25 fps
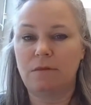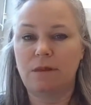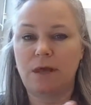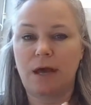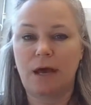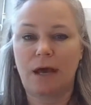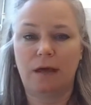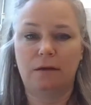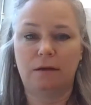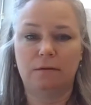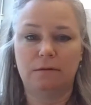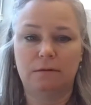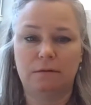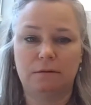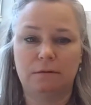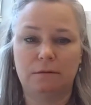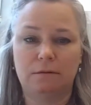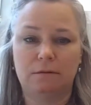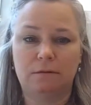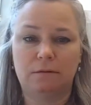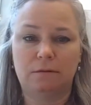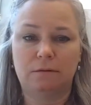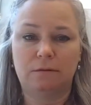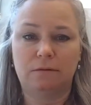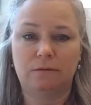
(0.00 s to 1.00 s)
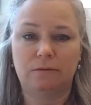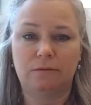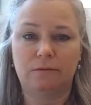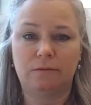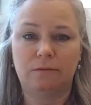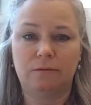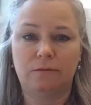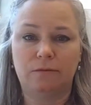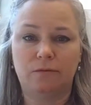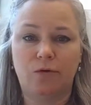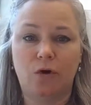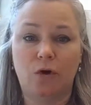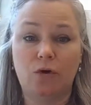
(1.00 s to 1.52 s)
that
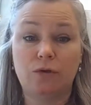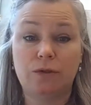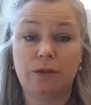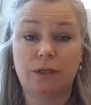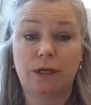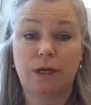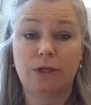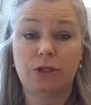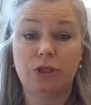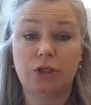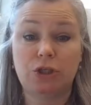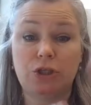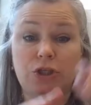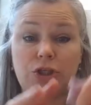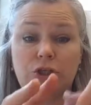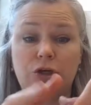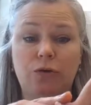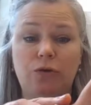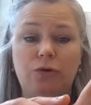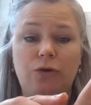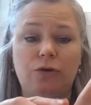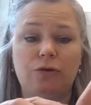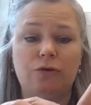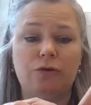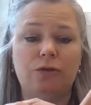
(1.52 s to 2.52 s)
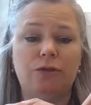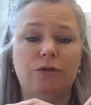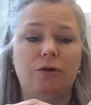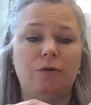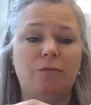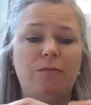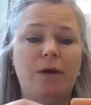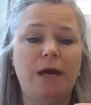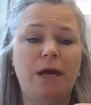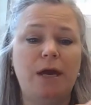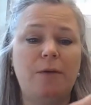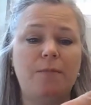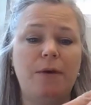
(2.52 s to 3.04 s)
rose that I just showed you. So to
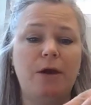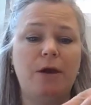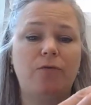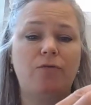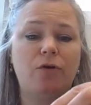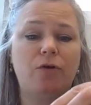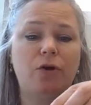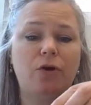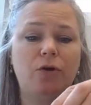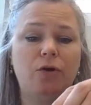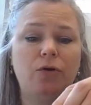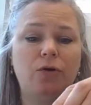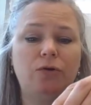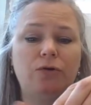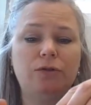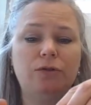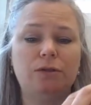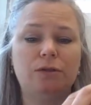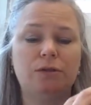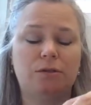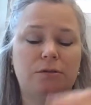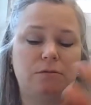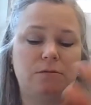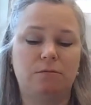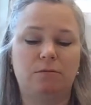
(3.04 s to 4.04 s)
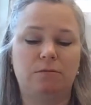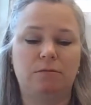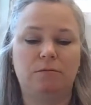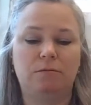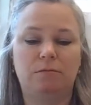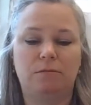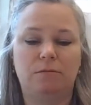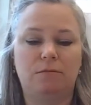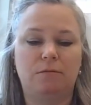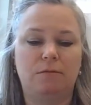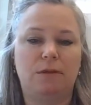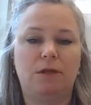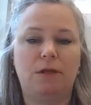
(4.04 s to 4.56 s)
make my rose,
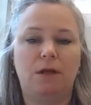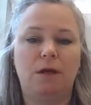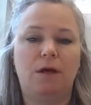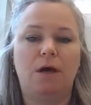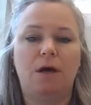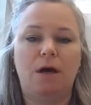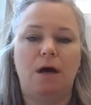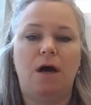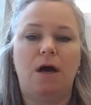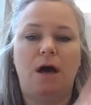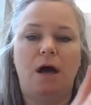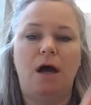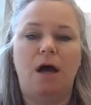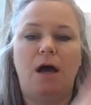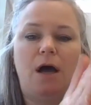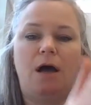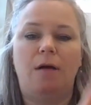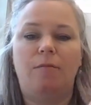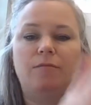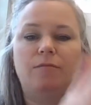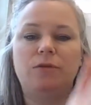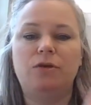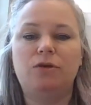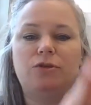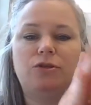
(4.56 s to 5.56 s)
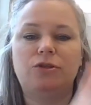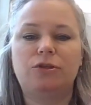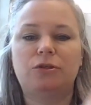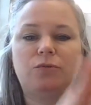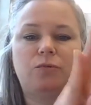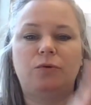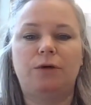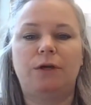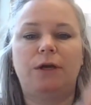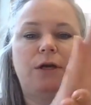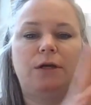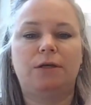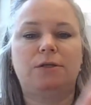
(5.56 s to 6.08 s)
you just
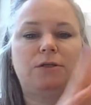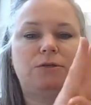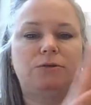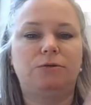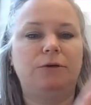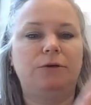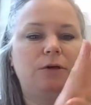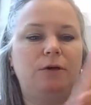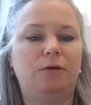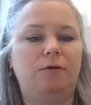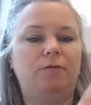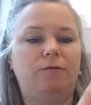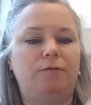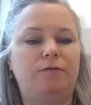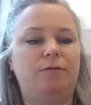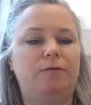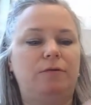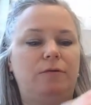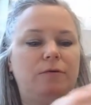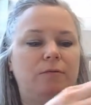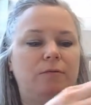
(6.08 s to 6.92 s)
want to sort of